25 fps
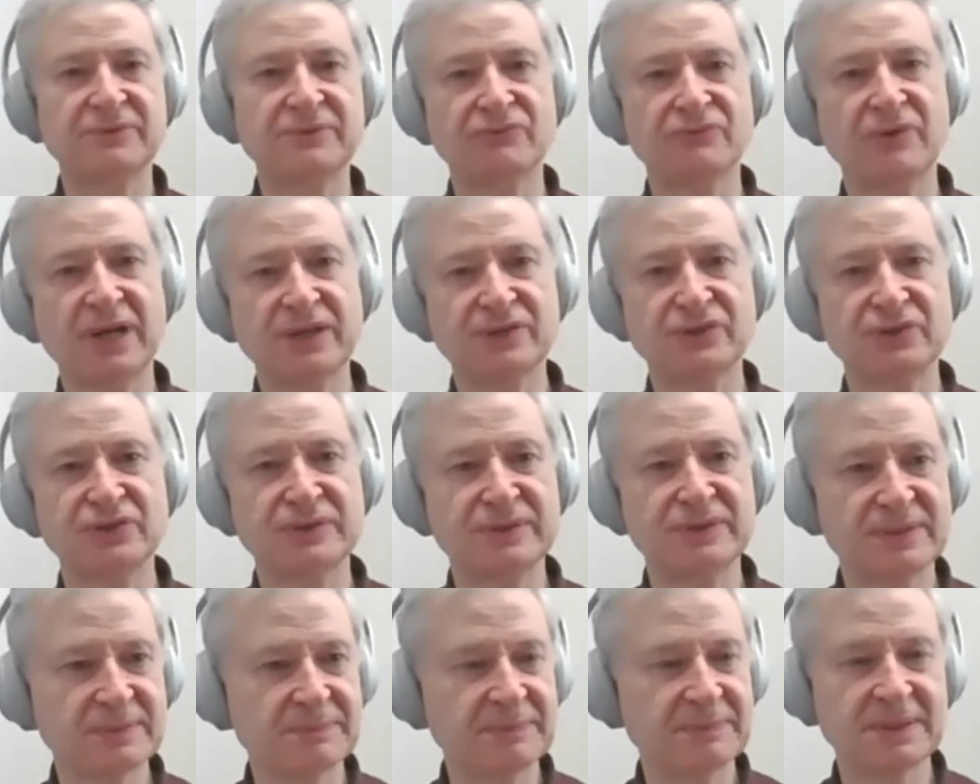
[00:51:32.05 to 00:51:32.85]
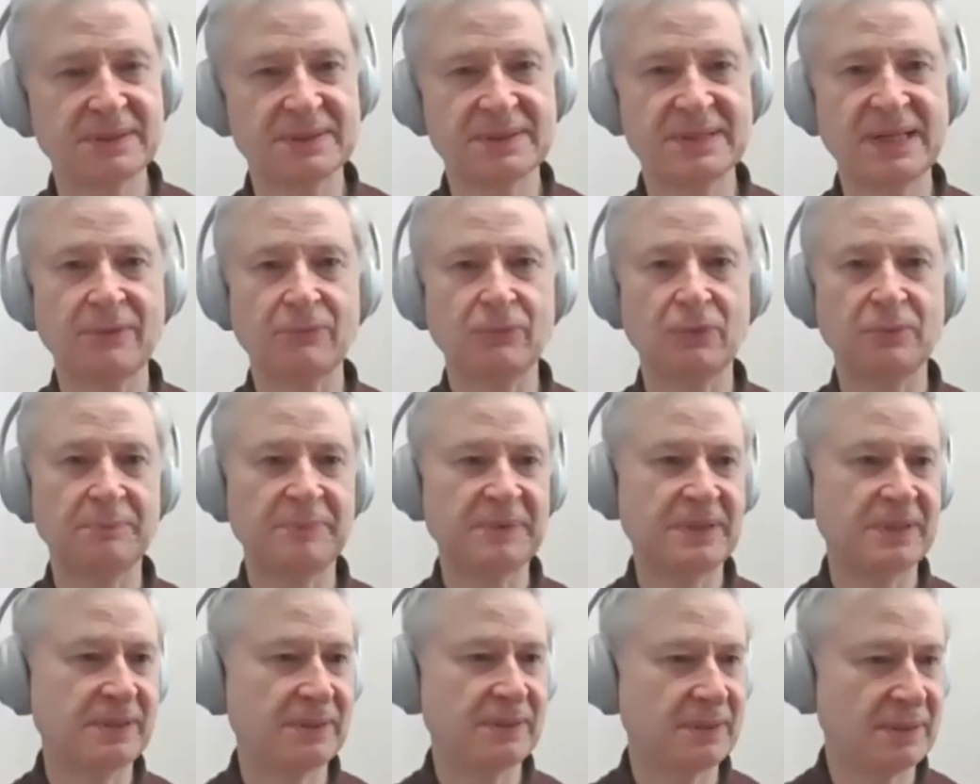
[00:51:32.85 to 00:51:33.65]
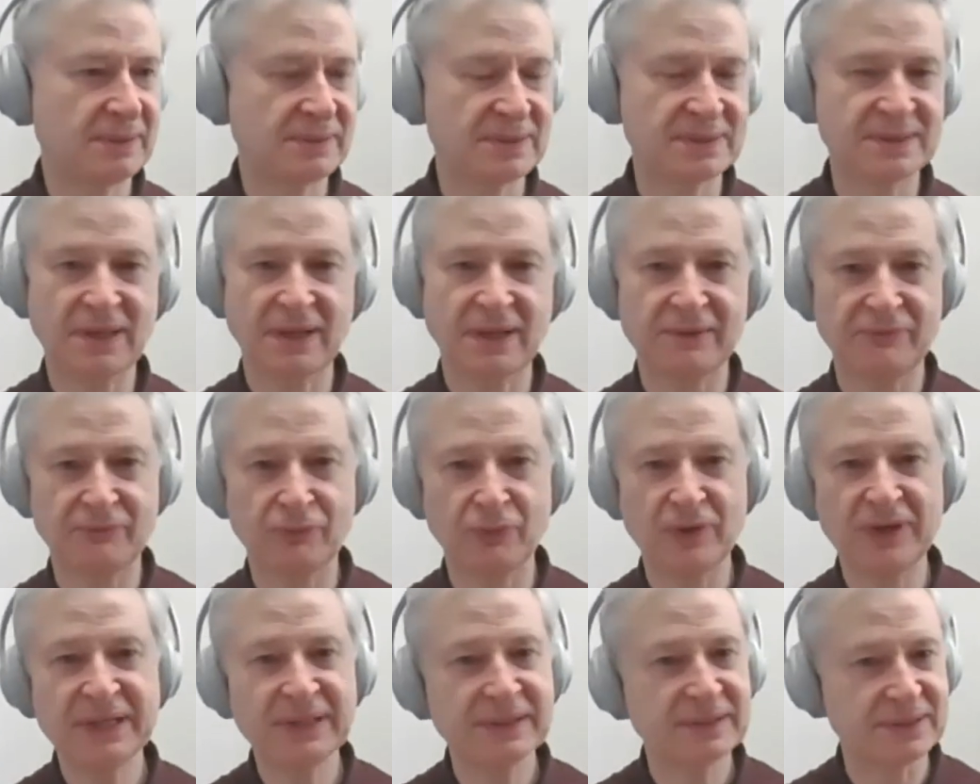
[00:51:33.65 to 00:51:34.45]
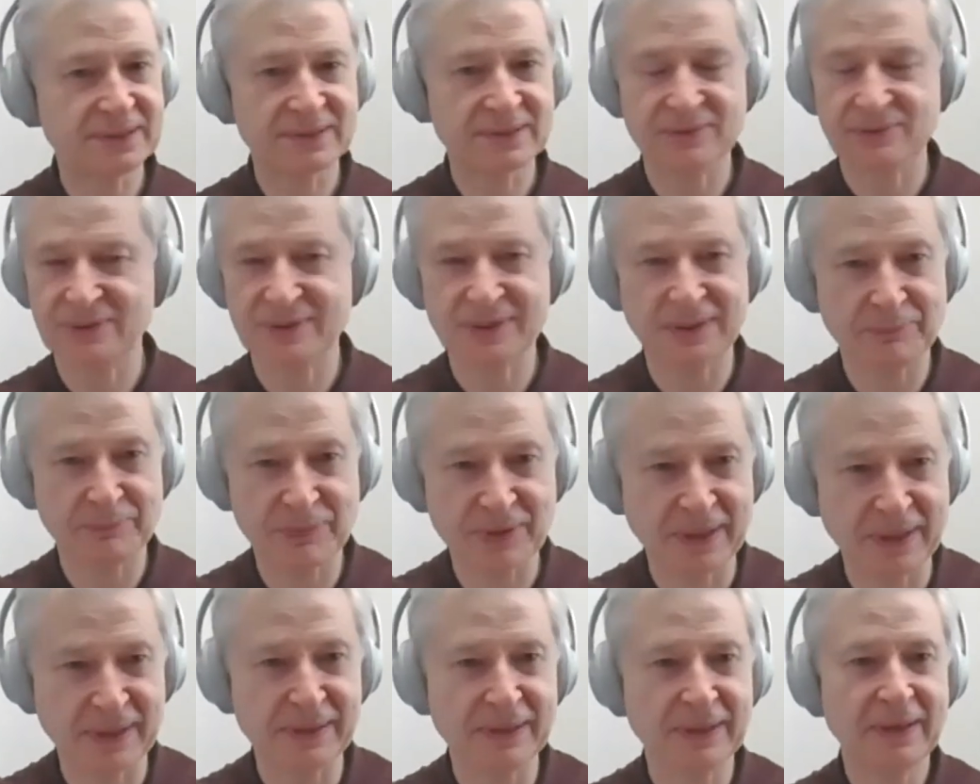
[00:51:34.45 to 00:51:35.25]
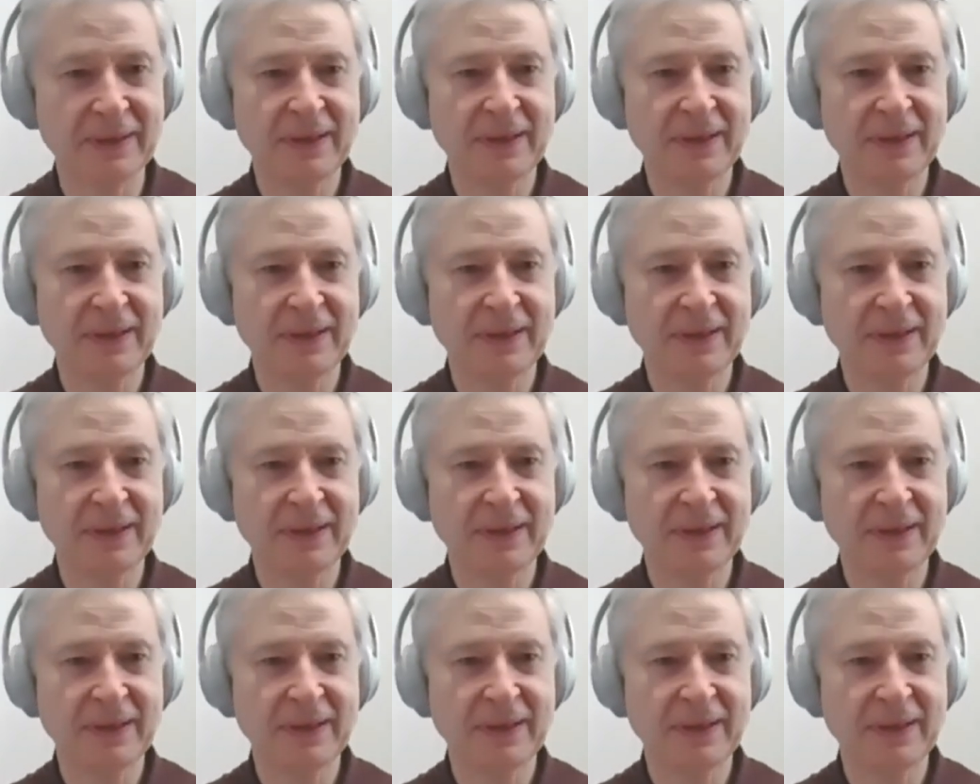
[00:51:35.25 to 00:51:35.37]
directions because that would be a sign of weakness or something.